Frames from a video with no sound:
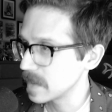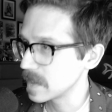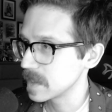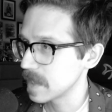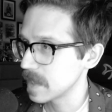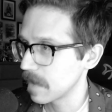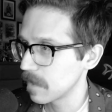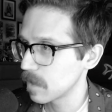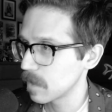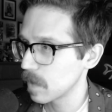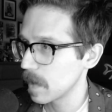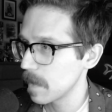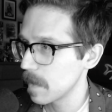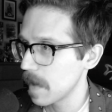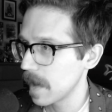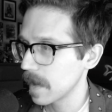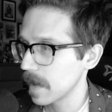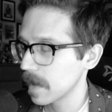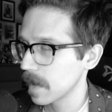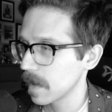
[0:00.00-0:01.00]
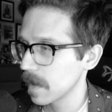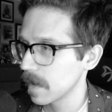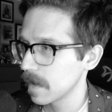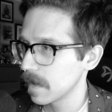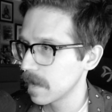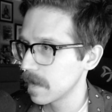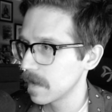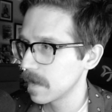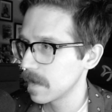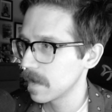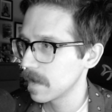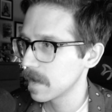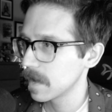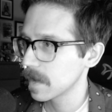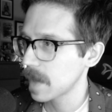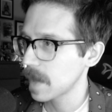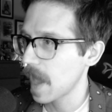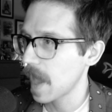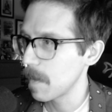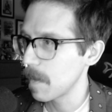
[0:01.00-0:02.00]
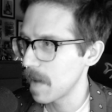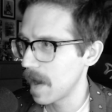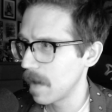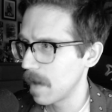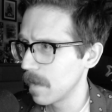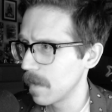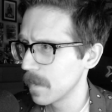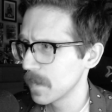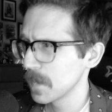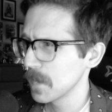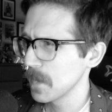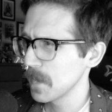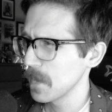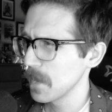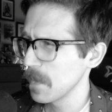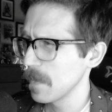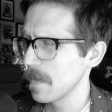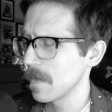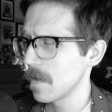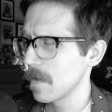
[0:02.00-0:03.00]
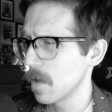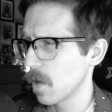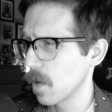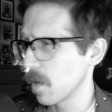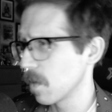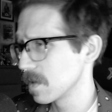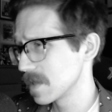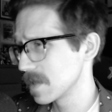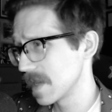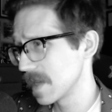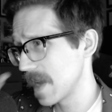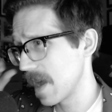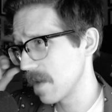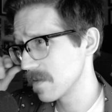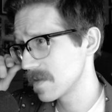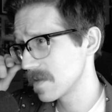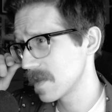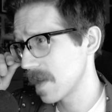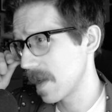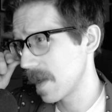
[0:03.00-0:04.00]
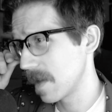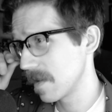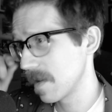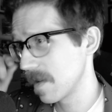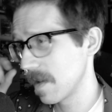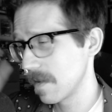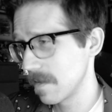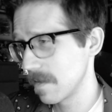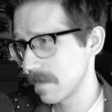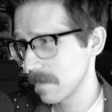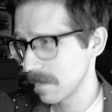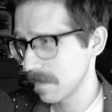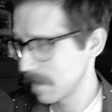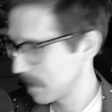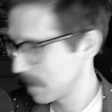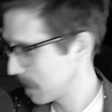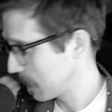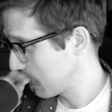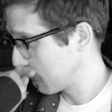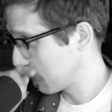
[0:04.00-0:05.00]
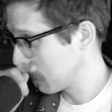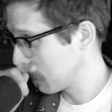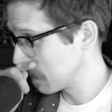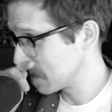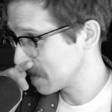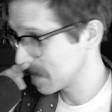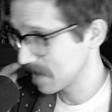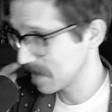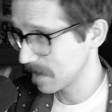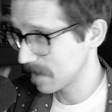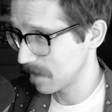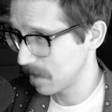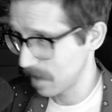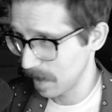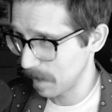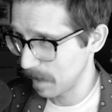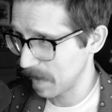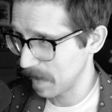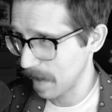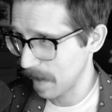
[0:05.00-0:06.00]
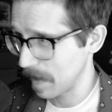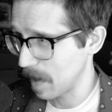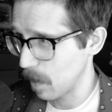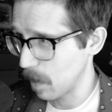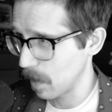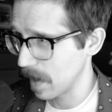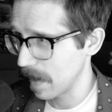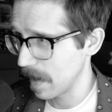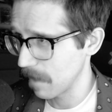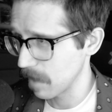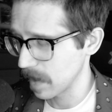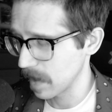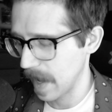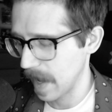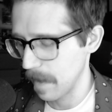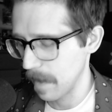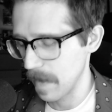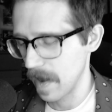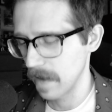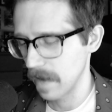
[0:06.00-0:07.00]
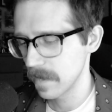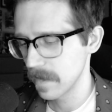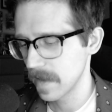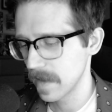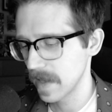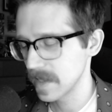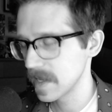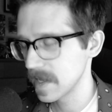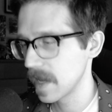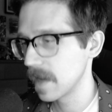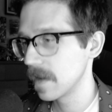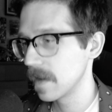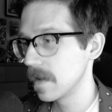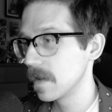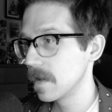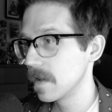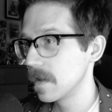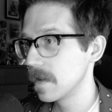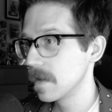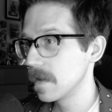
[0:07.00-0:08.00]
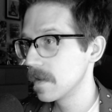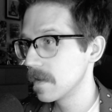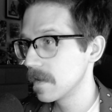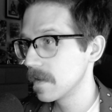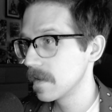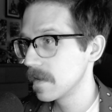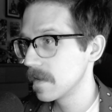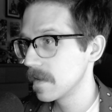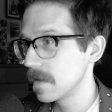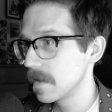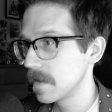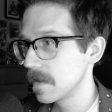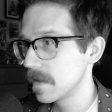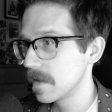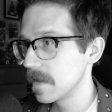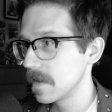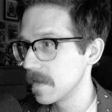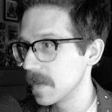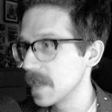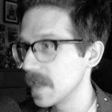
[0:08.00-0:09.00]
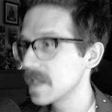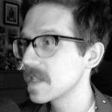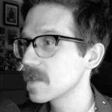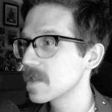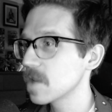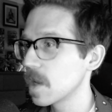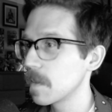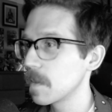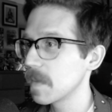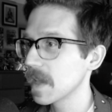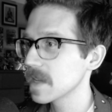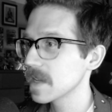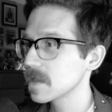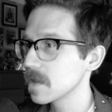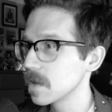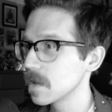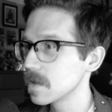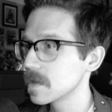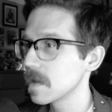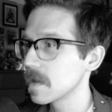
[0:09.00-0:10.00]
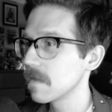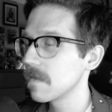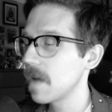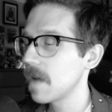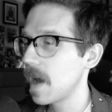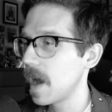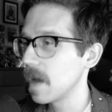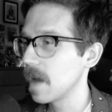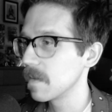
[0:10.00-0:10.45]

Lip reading: VII Remake came out or was announced and was going to be coming out whenever it came out, they said, this is going to be exclusive on